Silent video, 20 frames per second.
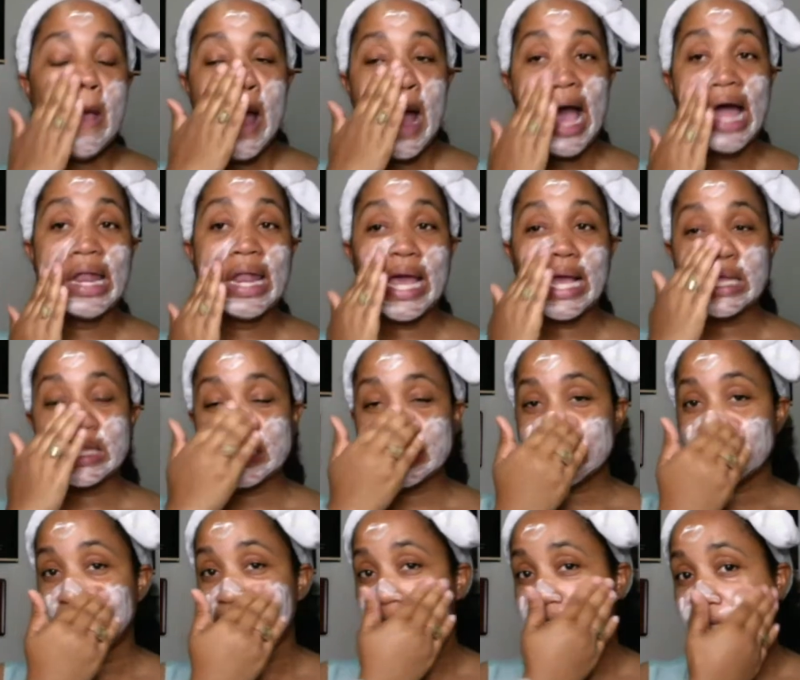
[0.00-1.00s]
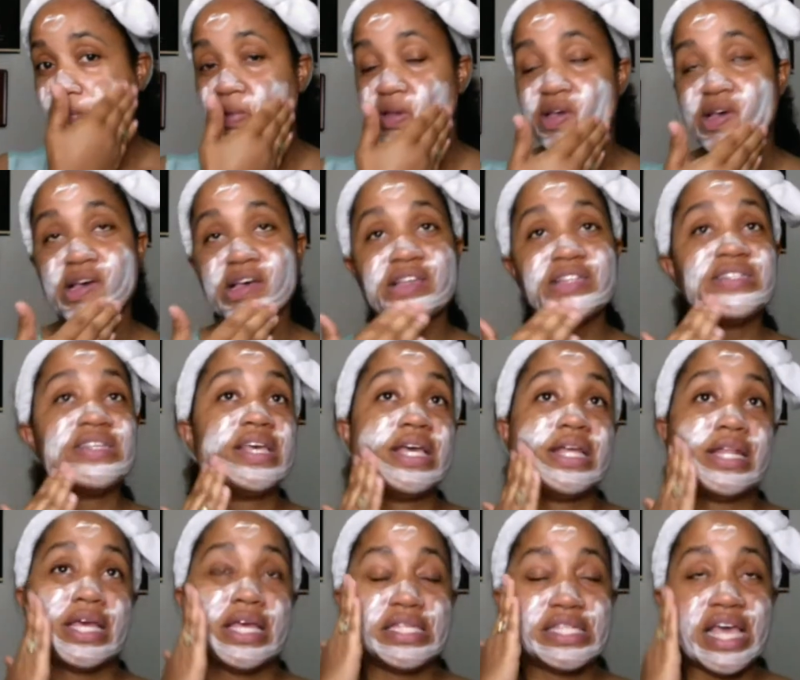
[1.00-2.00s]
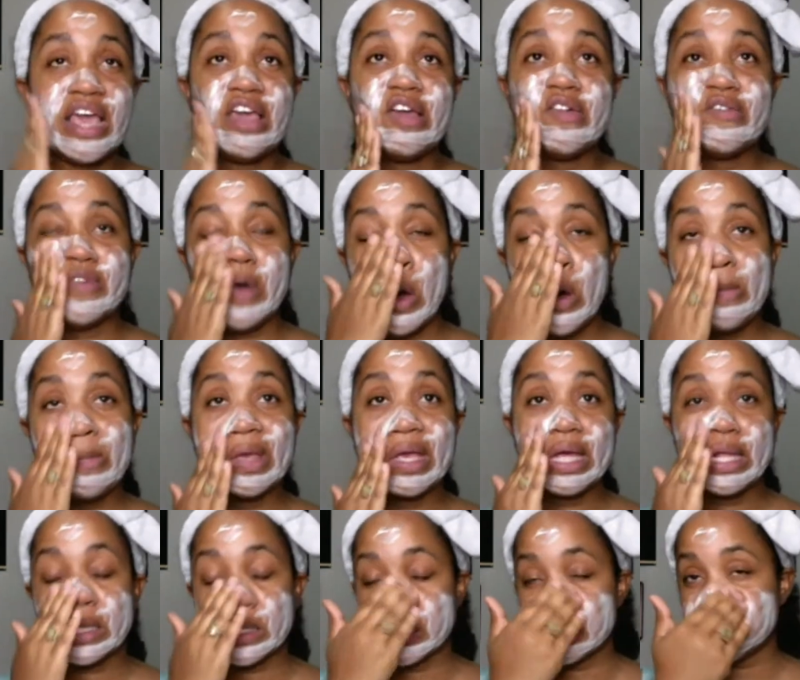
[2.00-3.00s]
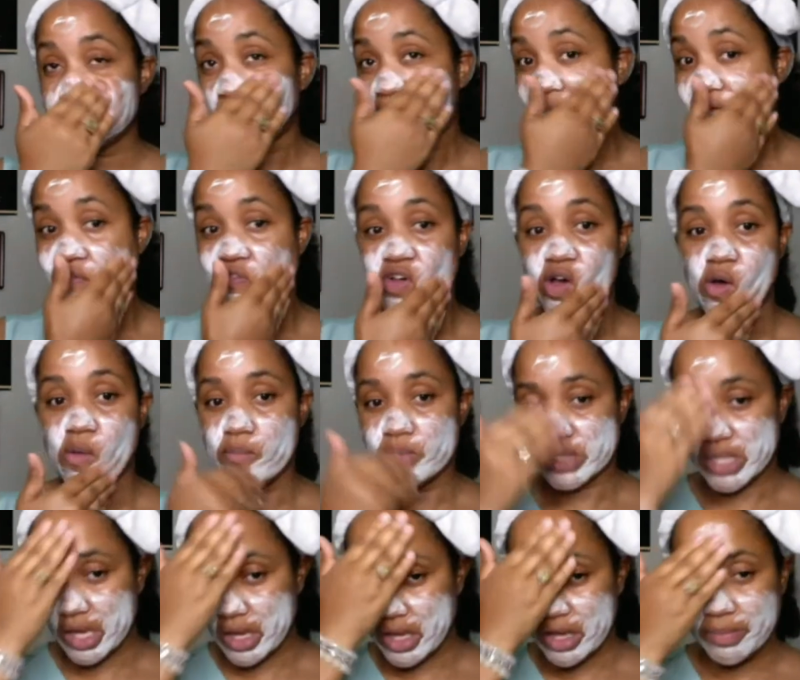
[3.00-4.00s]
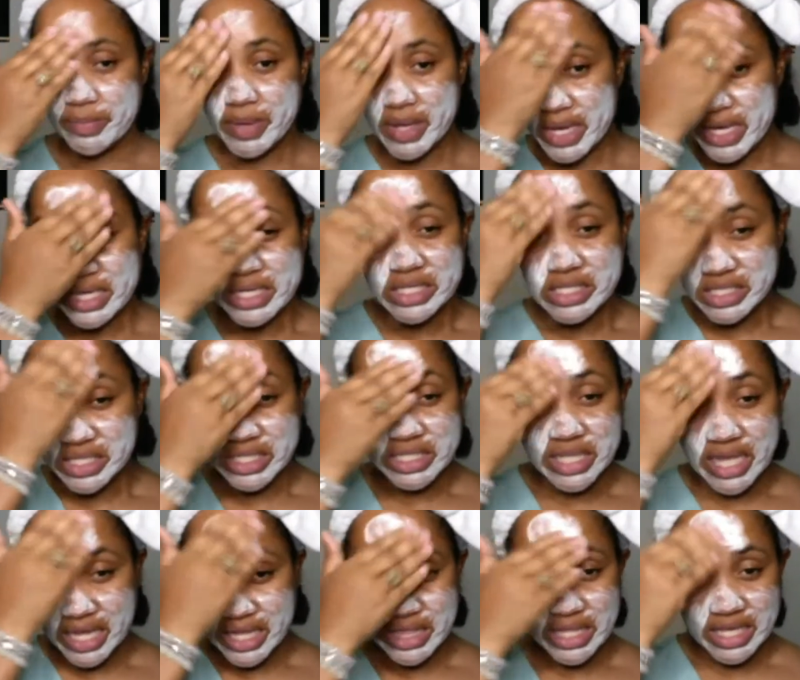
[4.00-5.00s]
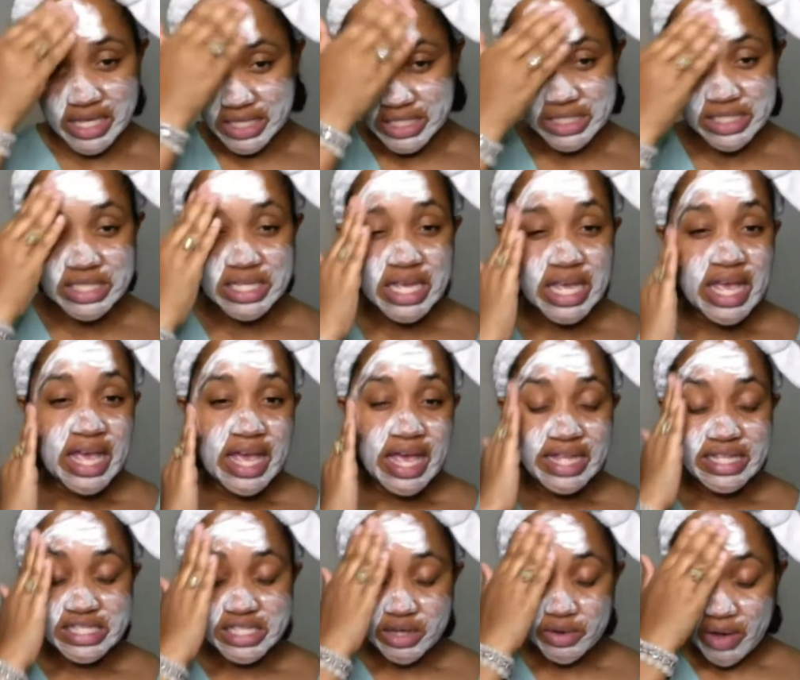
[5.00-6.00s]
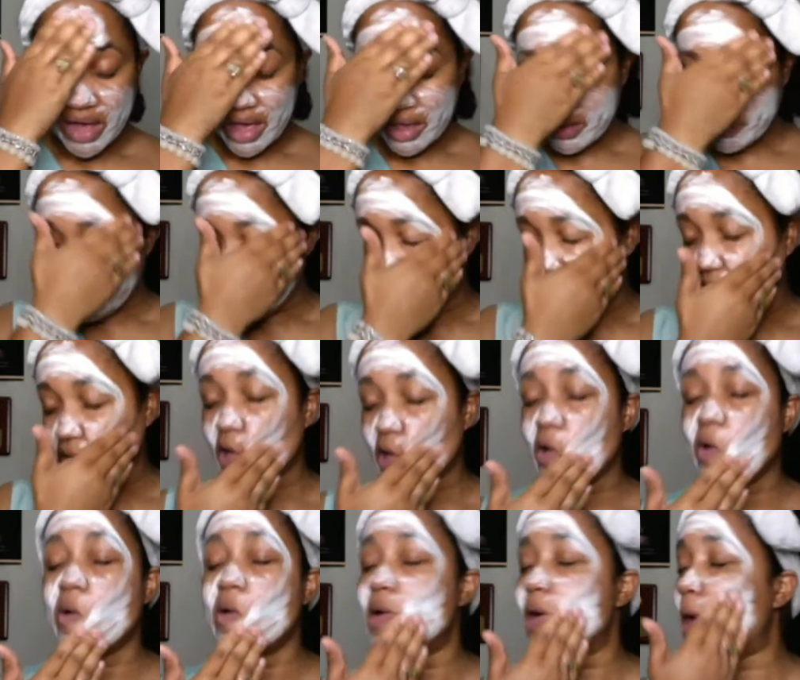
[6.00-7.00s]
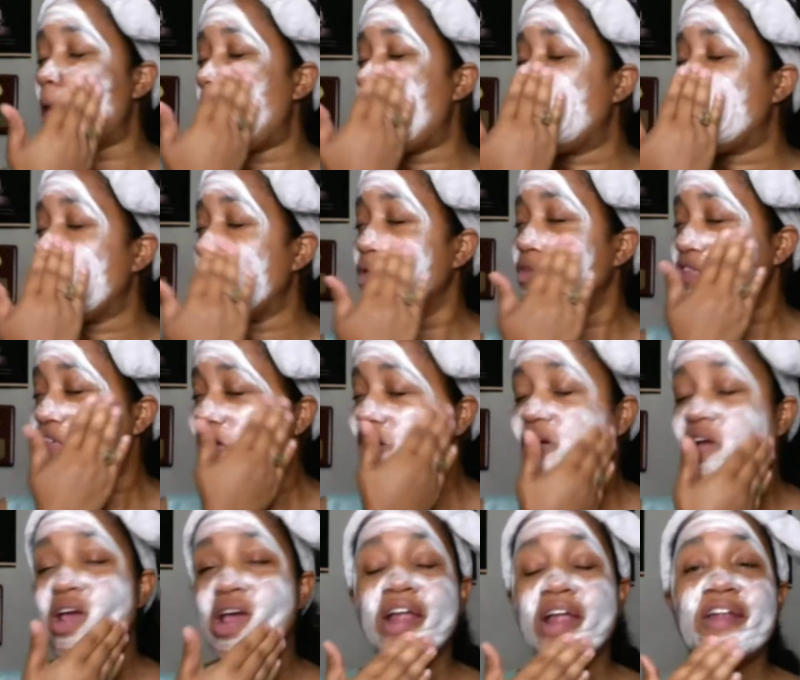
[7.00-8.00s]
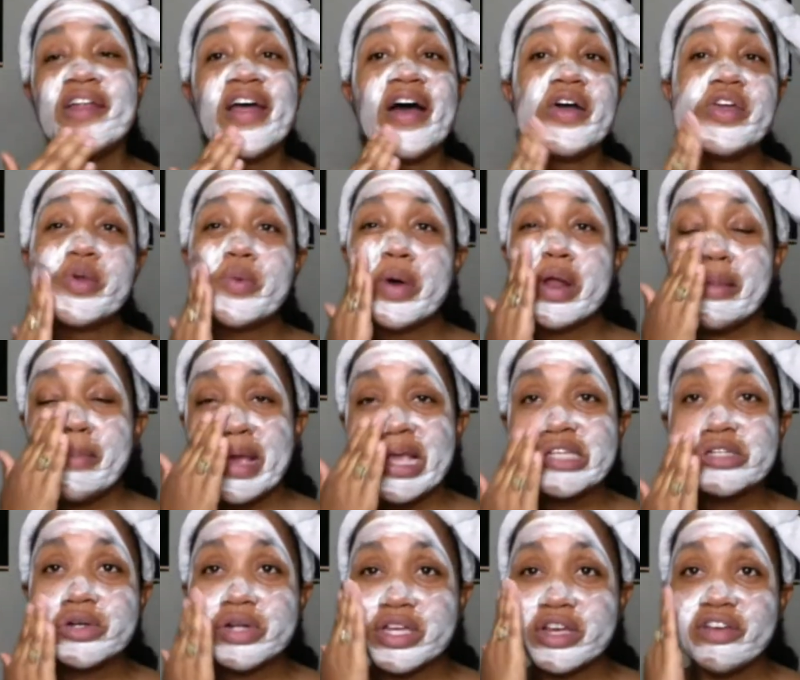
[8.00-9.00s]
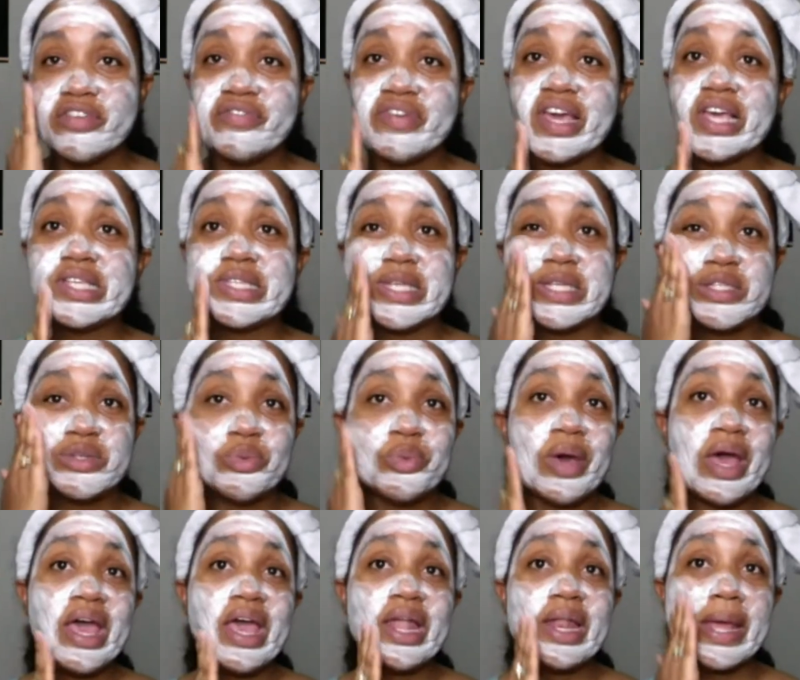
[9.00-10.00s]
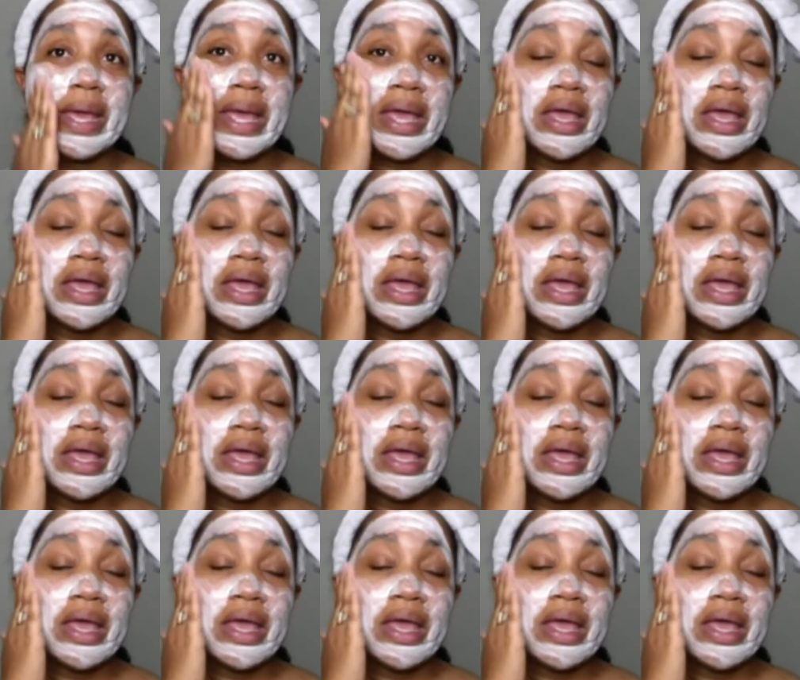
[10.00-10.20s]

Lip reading: I like this cleanser because it is a foaming cleanser. It foams up just like this. And so I am putting it on all over. Now you want to make sure that your face is wet.